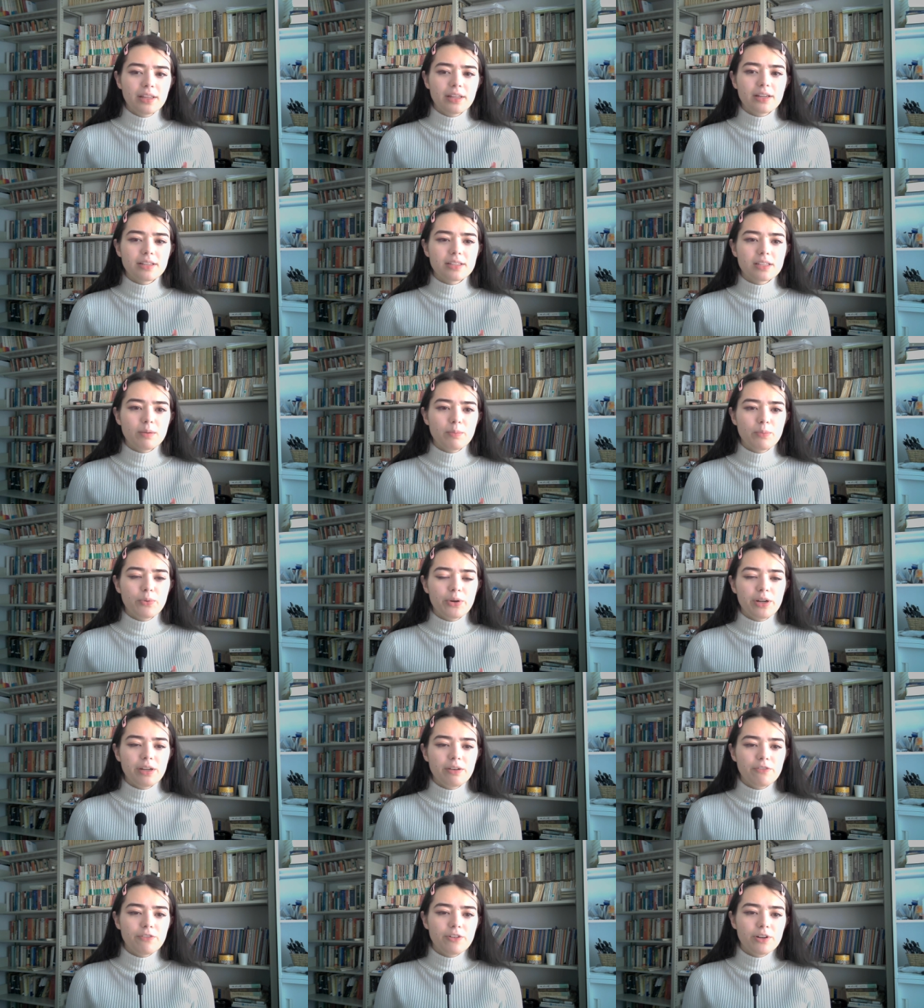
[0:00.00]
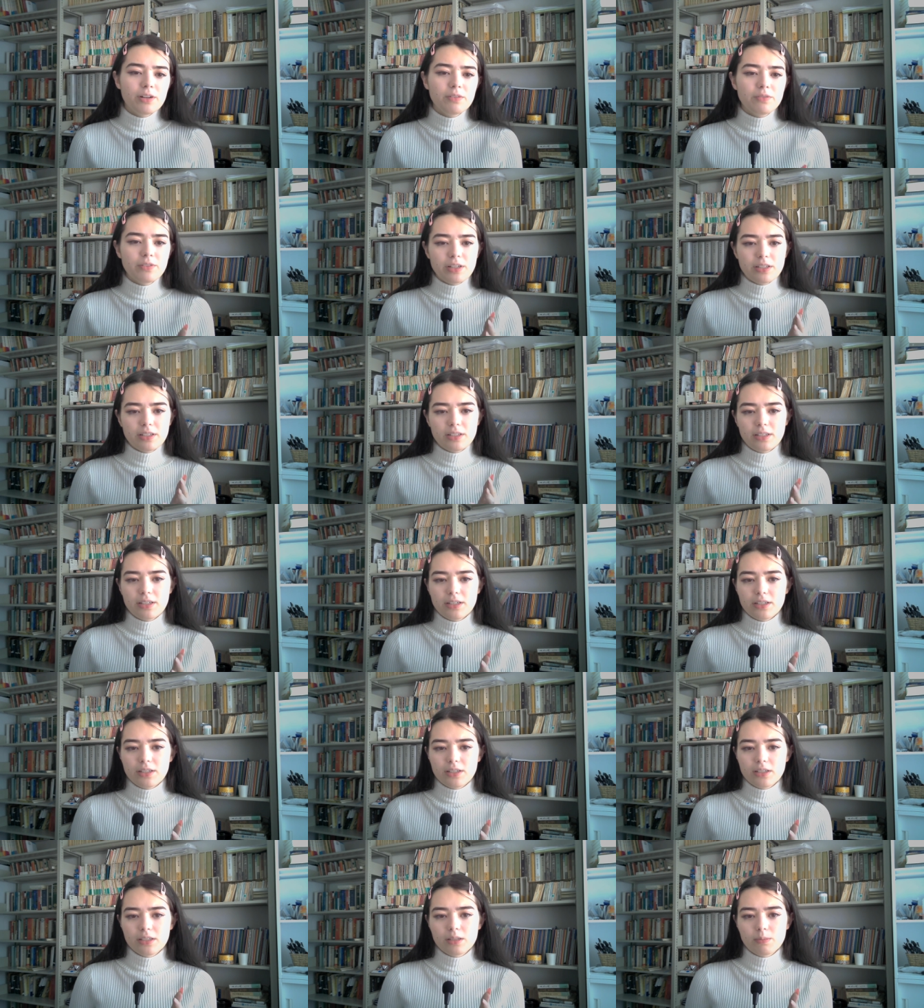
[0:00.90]
that at some point furtively
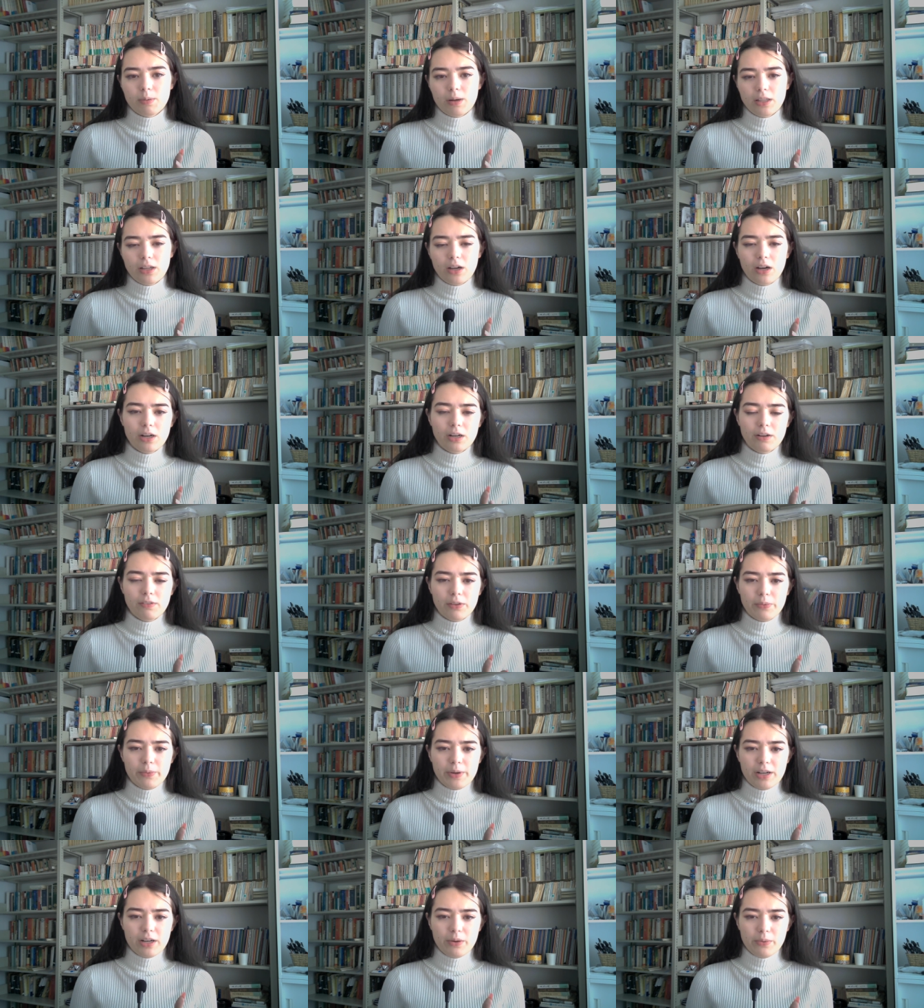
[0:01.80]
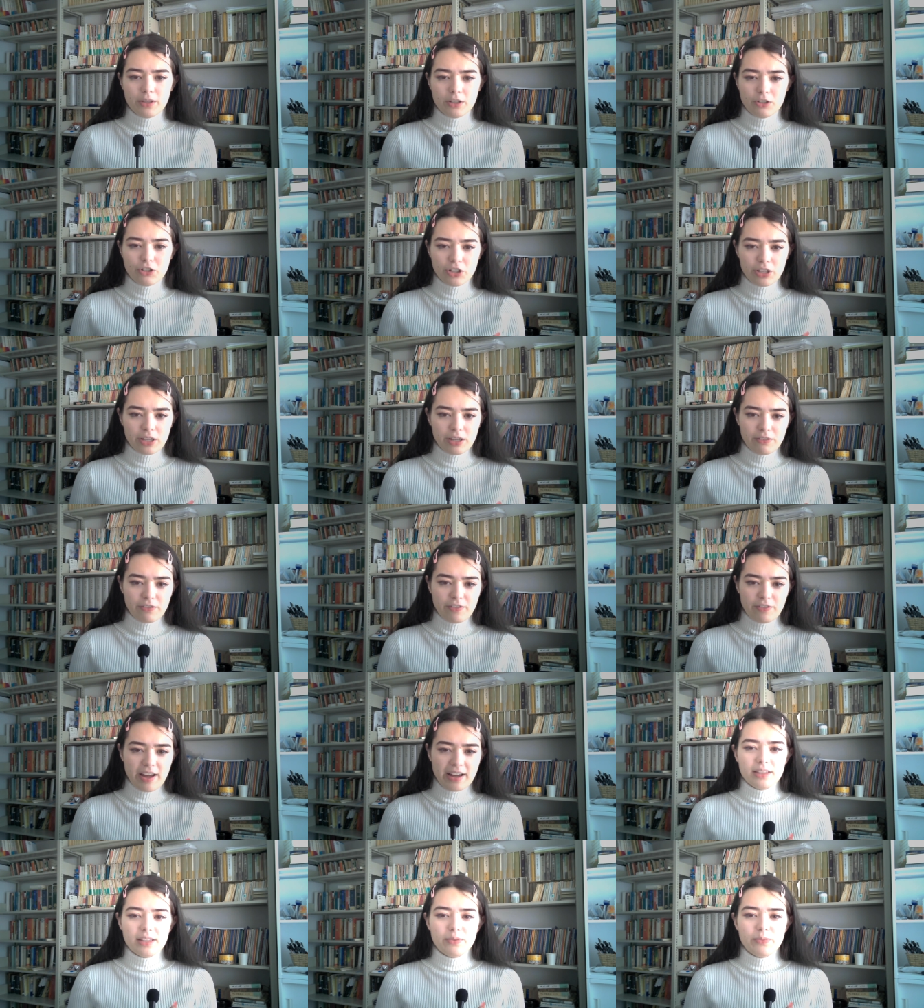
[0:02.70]
steals upon the heart of the reader with a chilling
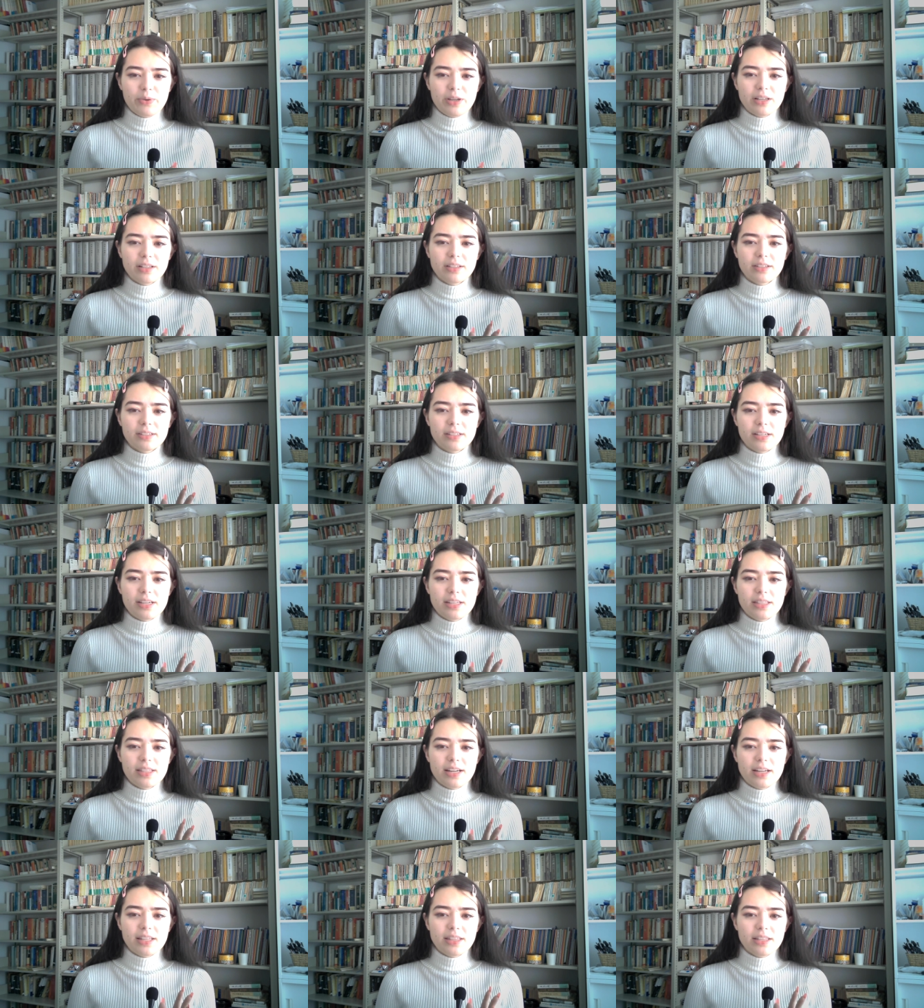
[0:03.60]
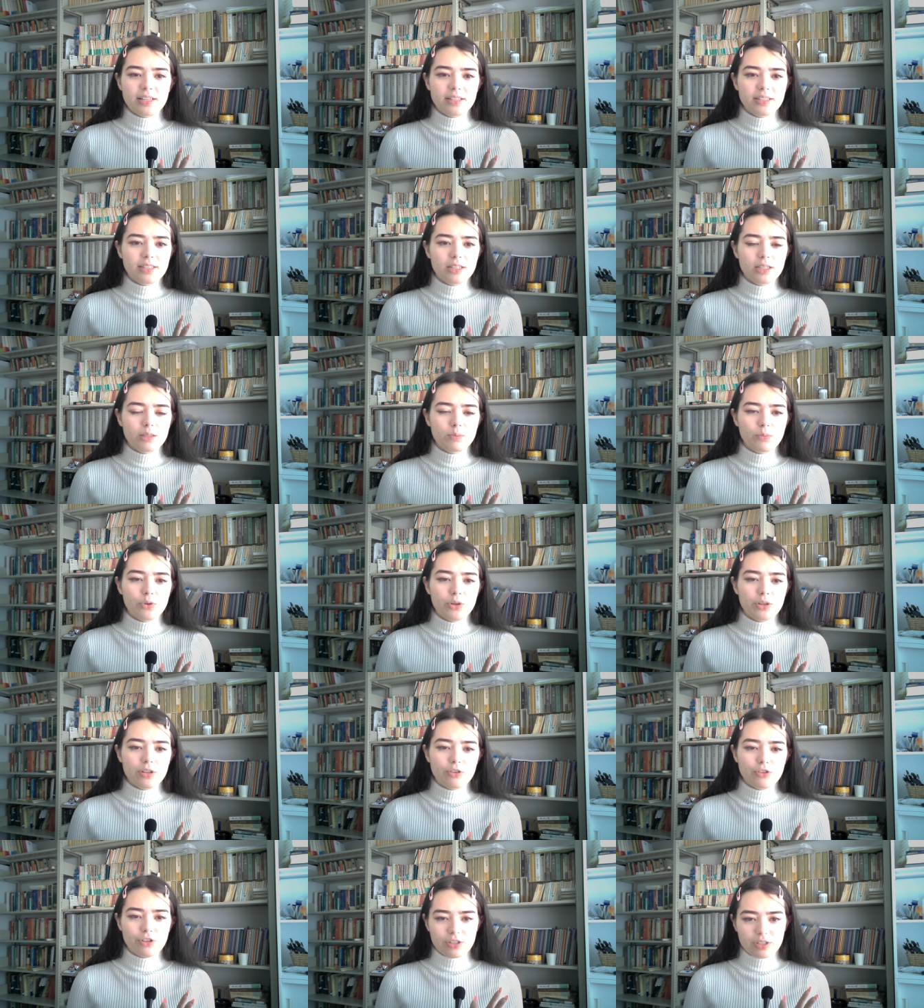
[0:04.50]
effect, then we can see that this is more
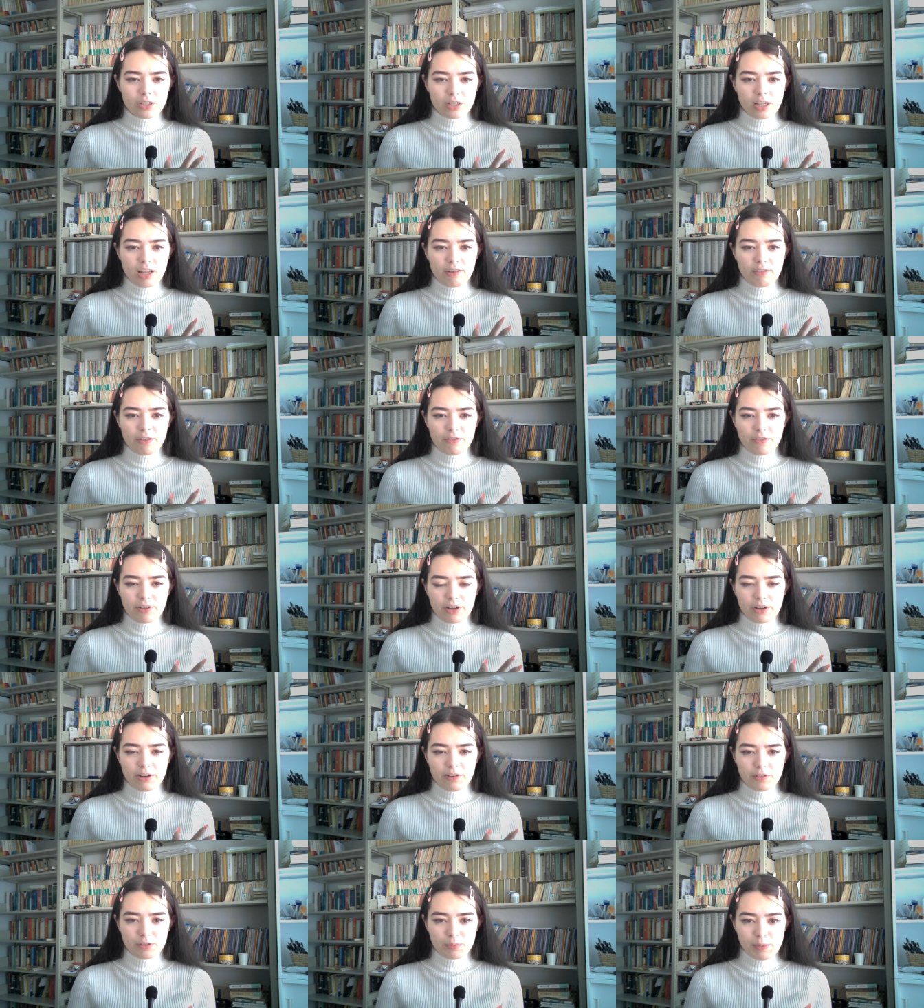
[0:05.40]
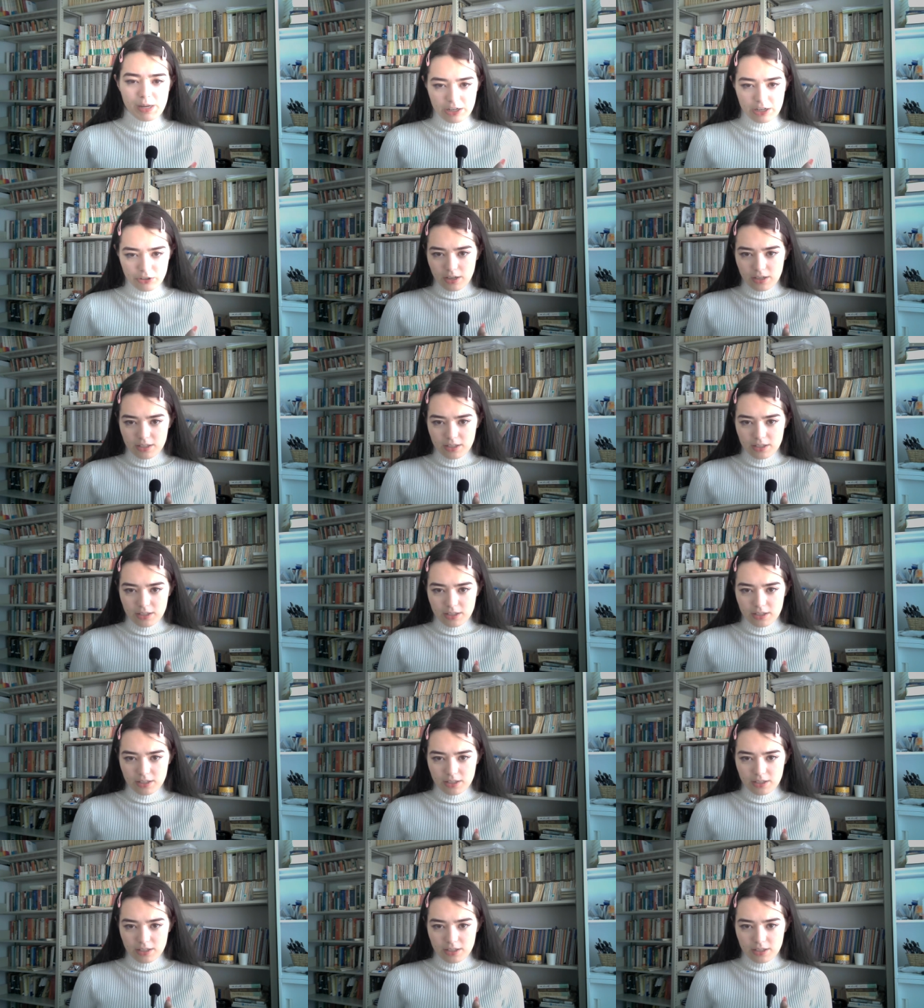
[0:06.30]
than just a clever figure of speech.